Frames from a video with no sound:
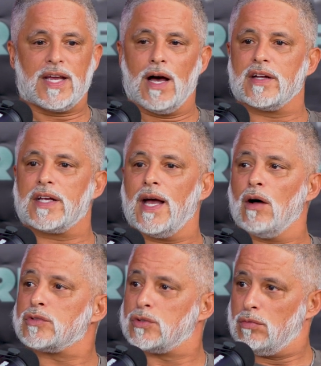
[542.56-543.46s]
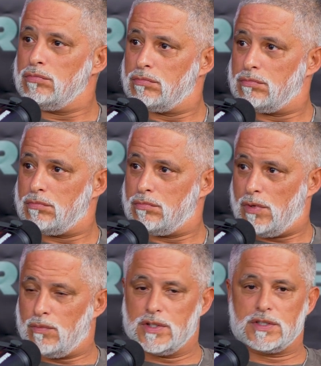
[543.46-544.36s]
county council,
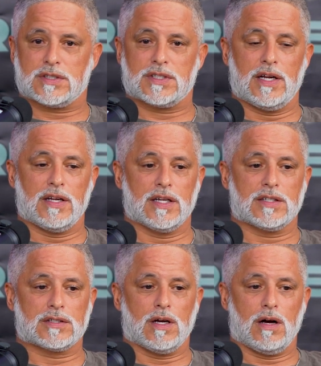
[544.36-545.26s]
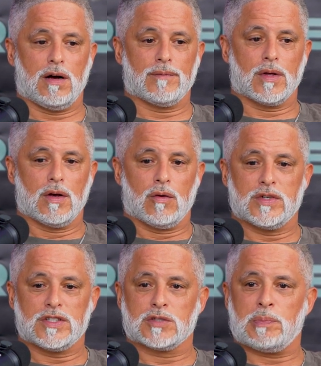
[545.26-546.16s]
I'm going to just say this,
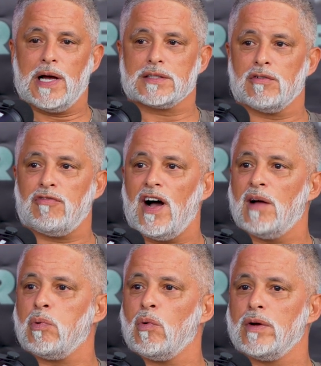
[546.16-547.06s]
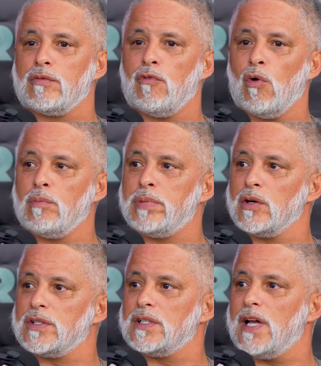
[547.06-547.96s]
we just passed a $5.4
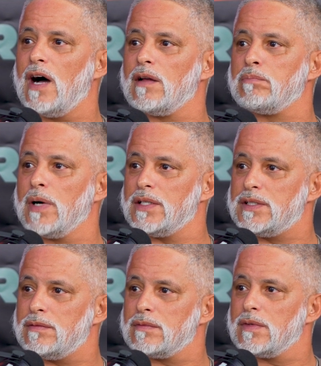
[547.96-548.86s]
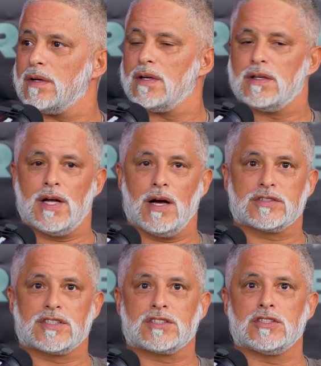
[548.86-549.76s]
billion budget. Now,
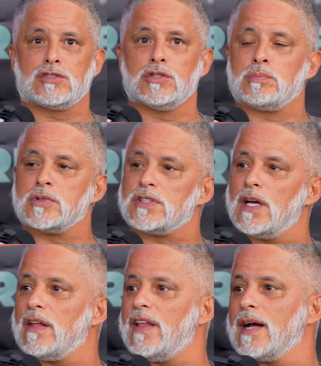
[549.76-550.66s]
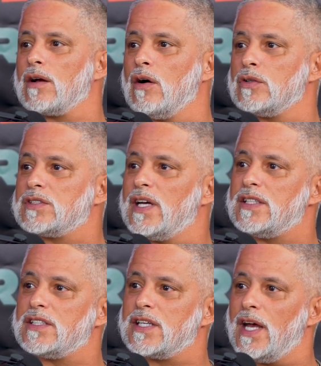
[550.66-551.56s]
62% of that goes to
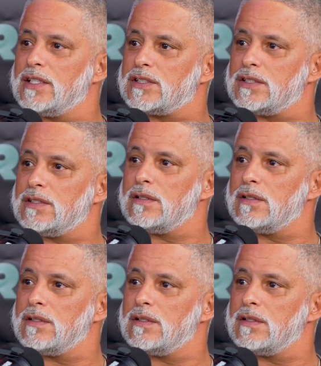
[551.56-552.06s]
education.